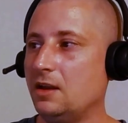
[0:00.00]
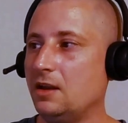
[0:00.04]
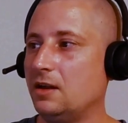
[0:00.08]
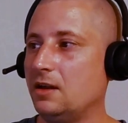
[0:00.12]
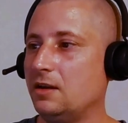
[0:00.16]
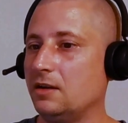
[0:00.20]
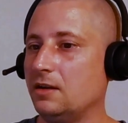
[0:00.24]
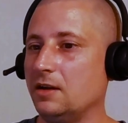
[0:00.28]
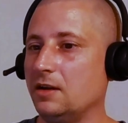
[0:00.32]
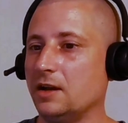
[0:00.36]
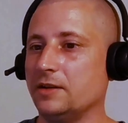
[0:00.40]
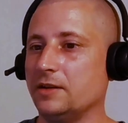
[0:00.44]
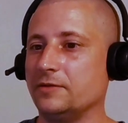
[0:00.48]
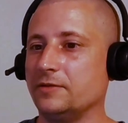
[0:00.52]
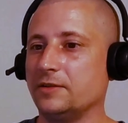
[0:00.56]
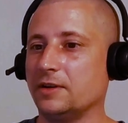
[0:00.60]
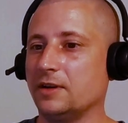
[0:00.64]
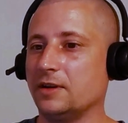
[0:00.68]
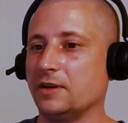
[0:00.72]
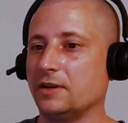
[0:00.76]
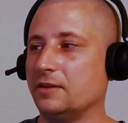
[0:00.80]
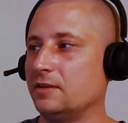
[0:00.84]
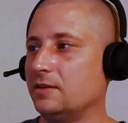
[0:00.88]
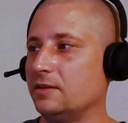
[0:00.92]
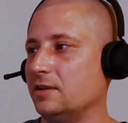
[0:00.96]
And
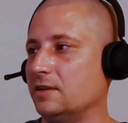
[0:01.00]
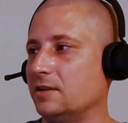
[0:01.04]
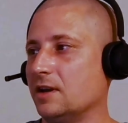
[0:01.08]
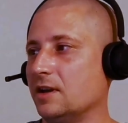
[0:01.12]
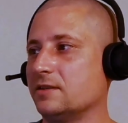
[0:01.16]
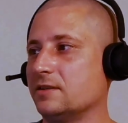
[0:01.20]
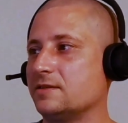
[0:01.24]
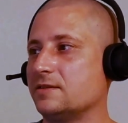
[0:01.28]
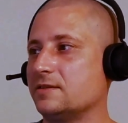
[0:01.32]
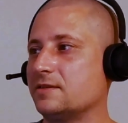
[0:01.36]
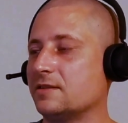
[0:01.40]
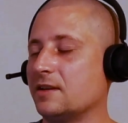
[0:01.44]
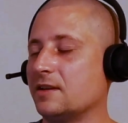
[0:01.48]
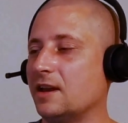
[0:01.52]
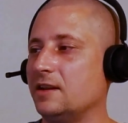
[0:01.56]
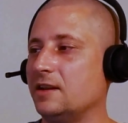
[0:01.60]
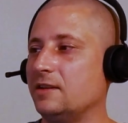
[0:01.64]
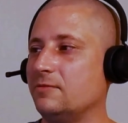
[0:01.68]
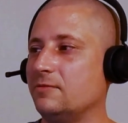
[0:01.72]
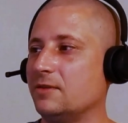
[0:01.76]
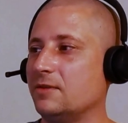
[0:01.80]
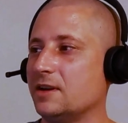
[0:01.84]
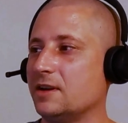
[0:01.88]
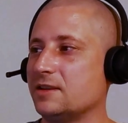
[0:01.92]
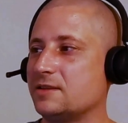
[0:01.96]
yeah,
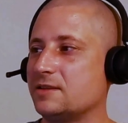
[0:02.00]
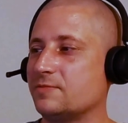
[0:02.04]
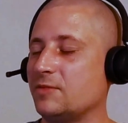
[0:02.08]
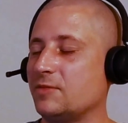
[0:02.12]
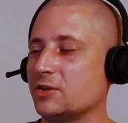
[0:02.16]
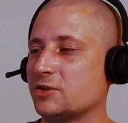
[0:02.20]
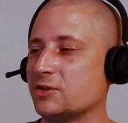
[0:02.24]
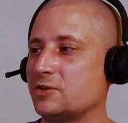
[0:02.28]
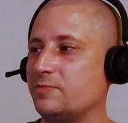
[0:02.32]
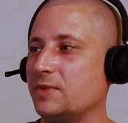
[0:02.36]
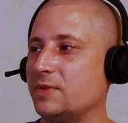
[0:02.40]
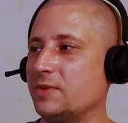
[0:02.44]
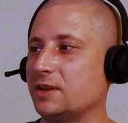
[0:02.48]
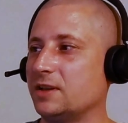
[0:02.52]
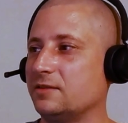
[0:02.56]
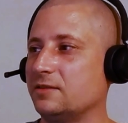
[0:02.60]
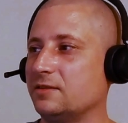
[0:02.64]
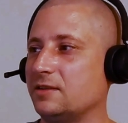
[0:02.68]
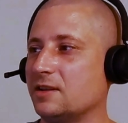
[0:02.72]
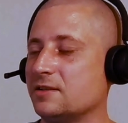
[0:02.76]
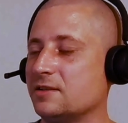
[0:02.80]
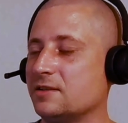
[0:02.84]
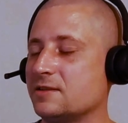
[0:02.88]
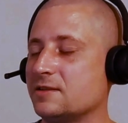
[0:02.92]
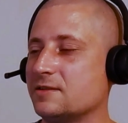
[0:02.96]
it's much better
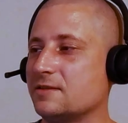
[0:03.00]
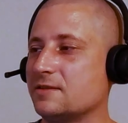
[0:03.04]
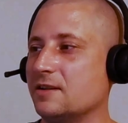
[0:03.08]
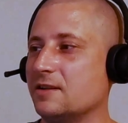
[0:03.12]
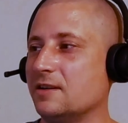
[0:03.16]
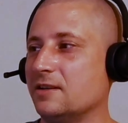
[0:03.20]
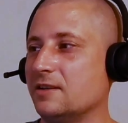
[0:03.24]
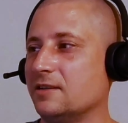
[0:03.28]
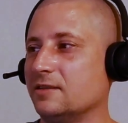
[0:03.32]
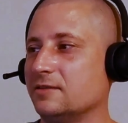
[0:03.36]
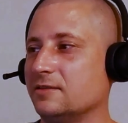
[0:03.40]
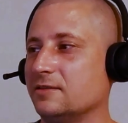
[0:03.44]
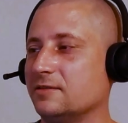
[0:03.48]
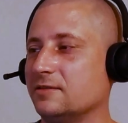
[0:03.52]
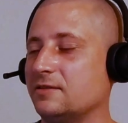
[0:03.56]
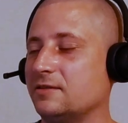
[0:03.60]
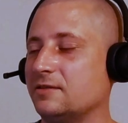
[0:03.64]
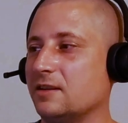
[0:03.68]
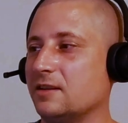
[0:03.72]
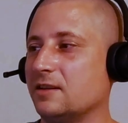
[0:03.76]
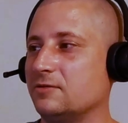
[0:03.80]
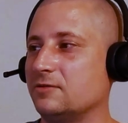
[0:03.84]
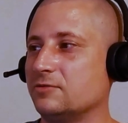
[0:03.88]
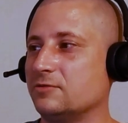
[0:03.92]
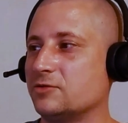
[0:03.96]
than
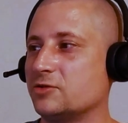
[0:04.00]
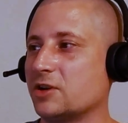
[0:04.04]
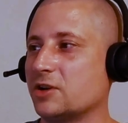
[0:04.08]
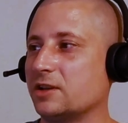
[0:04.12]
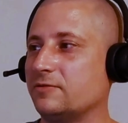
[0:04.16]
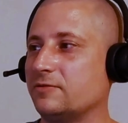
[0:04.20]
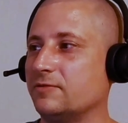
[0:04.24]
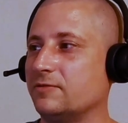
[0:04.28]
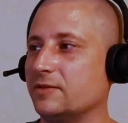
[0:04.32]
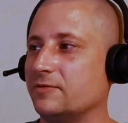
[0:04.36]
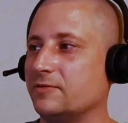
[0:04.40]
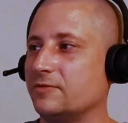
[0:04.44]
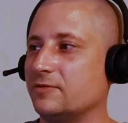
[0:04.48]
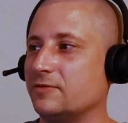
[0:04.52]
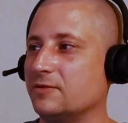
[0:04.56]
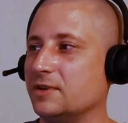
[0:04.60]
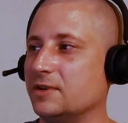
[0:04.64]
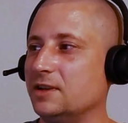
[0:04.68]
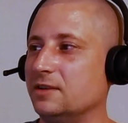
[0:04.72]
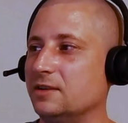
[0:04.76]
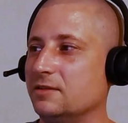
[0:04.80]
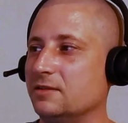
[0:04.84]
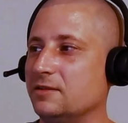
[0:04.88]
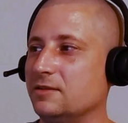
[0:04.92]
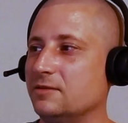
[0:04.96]
to chat with
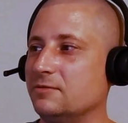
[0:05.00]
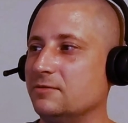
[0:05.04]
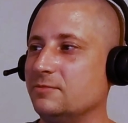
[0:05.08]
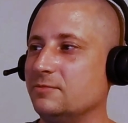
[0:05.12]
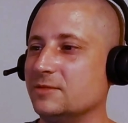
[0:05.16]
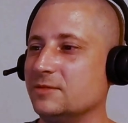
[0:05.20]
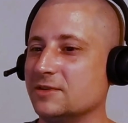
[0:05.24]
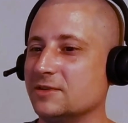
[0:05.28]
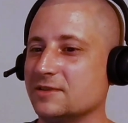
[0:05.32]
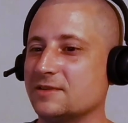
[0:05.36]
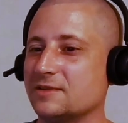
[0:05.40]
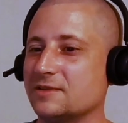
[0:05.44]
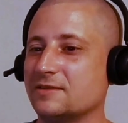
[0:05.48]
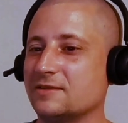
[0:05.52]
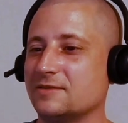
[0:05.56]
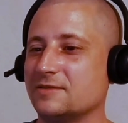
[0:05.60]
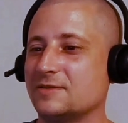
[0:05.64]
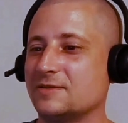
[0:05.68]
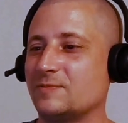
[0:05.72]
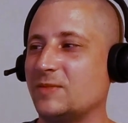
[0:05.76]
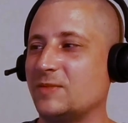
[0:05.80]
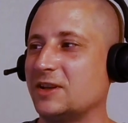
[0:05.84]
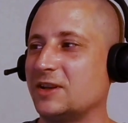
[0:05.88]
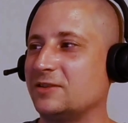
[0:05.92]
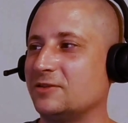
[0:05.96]
real humans.
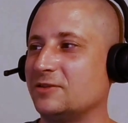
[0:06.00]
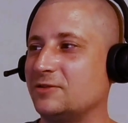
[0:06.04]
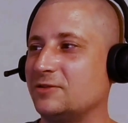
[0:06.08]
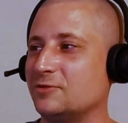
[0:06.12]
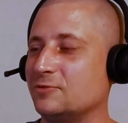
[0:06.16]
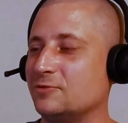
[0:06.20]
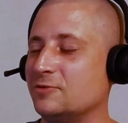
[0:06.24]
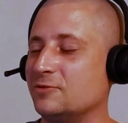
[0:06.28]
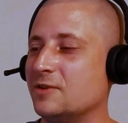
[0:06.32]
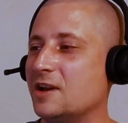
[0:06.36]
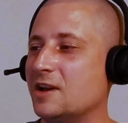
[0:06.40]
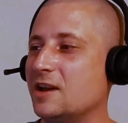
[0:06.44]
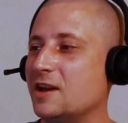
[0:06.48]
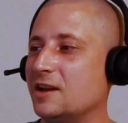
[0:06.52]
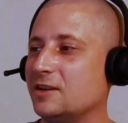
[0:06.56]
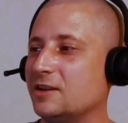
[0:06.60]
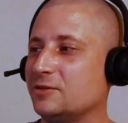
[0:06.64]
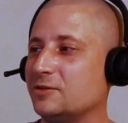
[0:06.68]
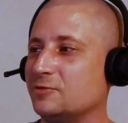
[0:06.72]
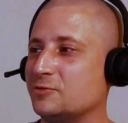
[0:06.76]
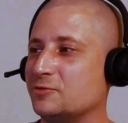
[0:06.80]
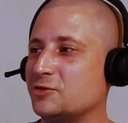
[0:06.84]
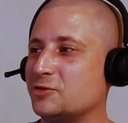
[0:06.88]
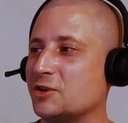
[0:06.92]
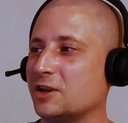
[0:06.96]
It's better to
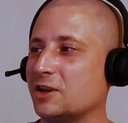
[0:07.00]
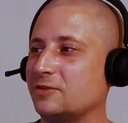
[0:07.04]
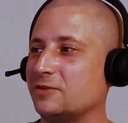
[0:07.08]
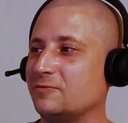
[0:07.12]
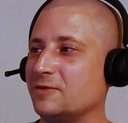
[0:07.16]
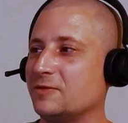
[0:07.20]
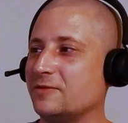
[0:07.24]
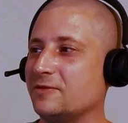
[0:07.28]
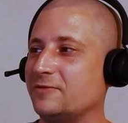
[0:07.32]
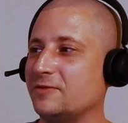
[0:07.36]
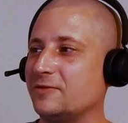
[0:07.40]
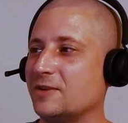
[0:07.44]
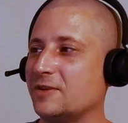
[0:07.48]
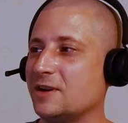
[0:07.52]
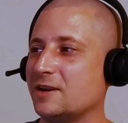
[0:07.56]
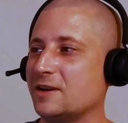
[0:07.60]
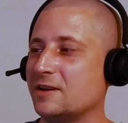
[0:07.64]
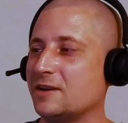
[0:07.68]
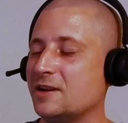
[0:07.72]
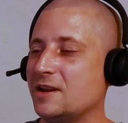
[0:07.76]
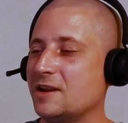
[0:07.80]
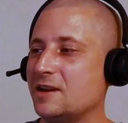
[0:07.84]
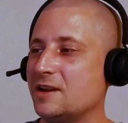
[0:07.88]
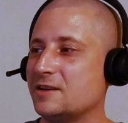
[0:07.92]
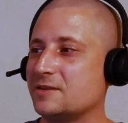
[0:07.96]
chat with
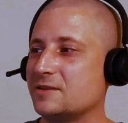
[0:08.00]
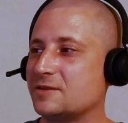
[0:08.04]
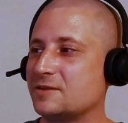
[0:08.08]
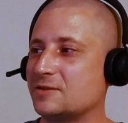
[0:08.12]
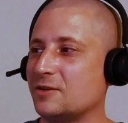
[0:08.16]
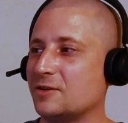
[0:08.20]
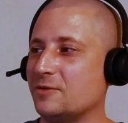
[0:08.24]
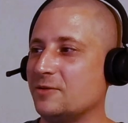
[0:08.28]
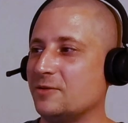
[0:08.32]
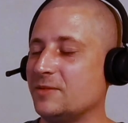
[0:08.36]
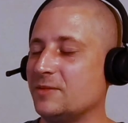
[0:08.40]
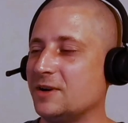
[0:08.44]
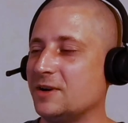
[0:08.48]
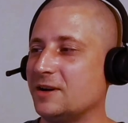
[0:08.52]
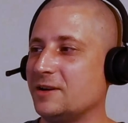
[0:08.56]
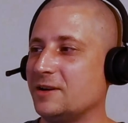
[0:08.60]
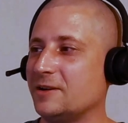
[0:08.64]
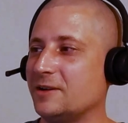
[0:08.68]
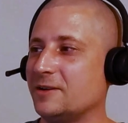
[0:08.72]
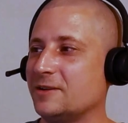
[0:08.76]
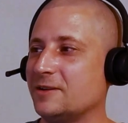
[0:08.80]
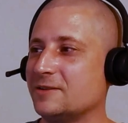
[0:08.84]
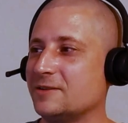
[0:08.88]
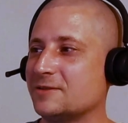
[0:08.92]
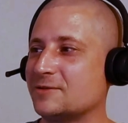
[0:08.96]
some
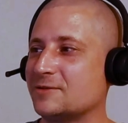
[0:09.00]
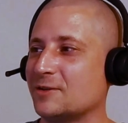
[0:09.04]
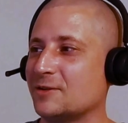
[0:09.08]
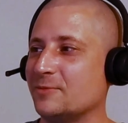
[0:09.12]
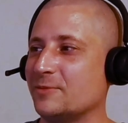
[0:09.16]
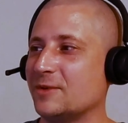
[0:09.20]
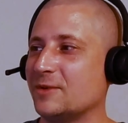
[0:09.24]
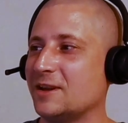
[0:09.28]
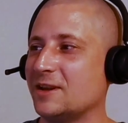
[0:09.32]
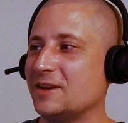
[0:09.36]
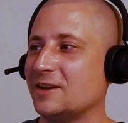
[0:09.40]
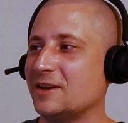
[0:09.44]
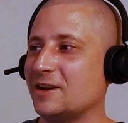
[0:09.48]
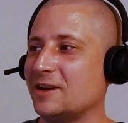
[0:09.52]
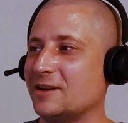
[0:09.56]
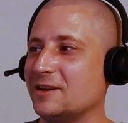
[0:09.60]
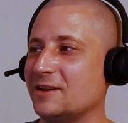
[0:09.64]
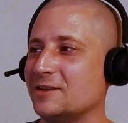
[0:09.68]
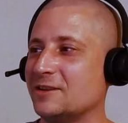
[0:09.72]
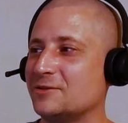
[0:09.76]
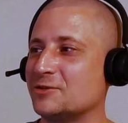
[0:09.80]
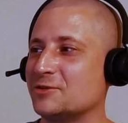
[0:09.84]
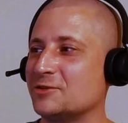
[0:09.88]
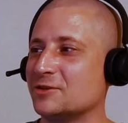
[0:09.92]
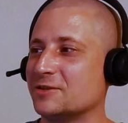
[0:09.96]
AI
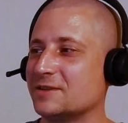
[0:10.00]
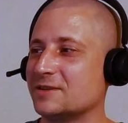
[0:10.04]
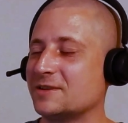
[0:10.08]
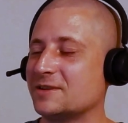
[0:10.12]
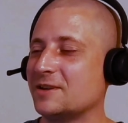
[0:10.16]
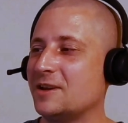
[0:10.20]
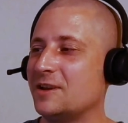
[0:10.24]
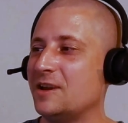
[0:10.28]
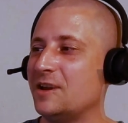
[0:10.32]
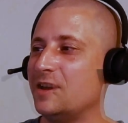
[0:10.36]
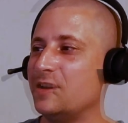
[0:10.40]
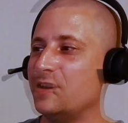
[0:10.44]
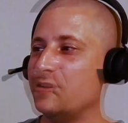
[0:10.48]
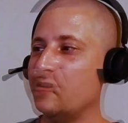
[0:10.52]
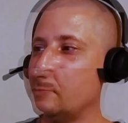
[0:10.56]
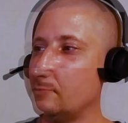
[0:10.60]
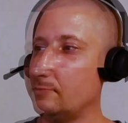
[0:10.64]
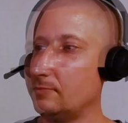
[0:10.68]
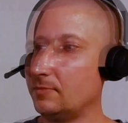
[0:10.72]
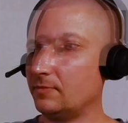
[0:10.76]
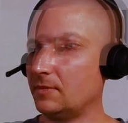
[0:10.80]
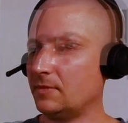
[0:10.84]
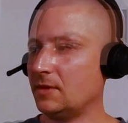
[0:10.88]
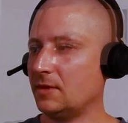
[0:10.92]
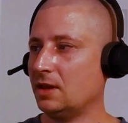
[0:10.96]
agents.
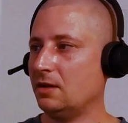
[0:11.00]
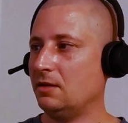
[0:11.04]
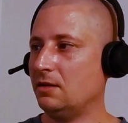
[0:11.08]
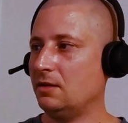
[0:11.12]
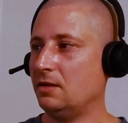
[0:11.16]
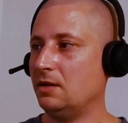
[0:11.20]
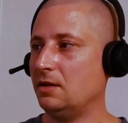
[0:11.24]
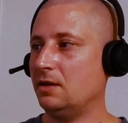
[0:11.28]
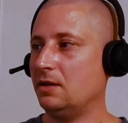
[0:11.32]
So